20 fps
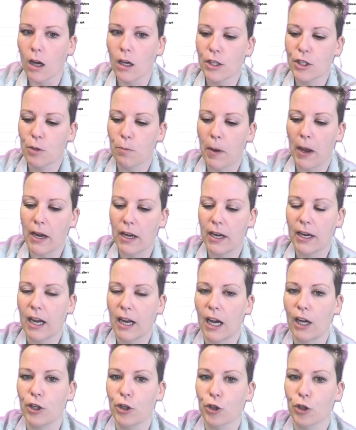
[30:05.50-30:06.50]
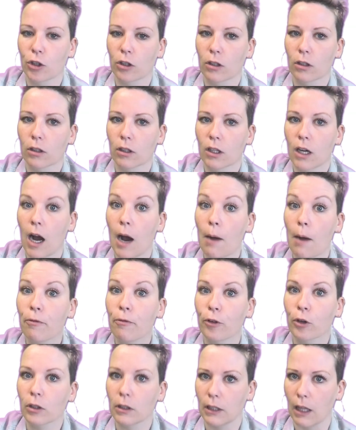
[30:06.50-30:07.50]
depending on your
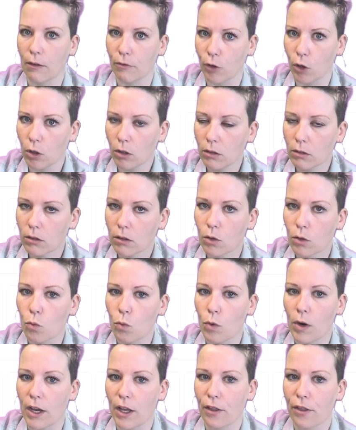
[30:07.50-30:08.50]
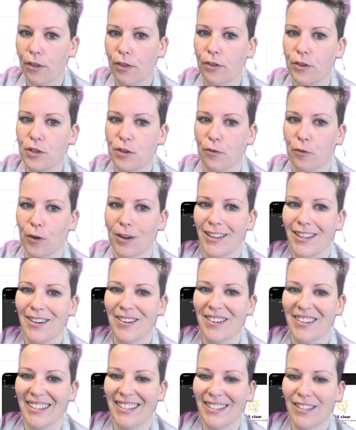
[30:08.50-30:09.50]
comfort level with different,
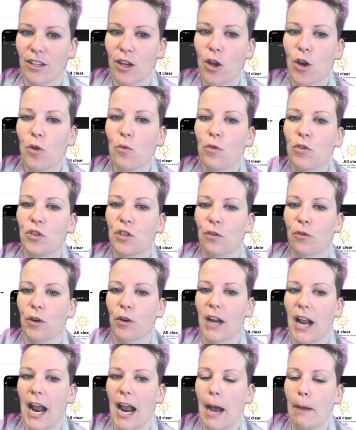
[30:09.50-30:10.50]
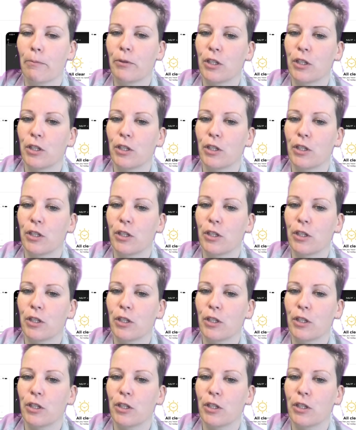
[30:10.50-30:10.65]
there it is, with different apps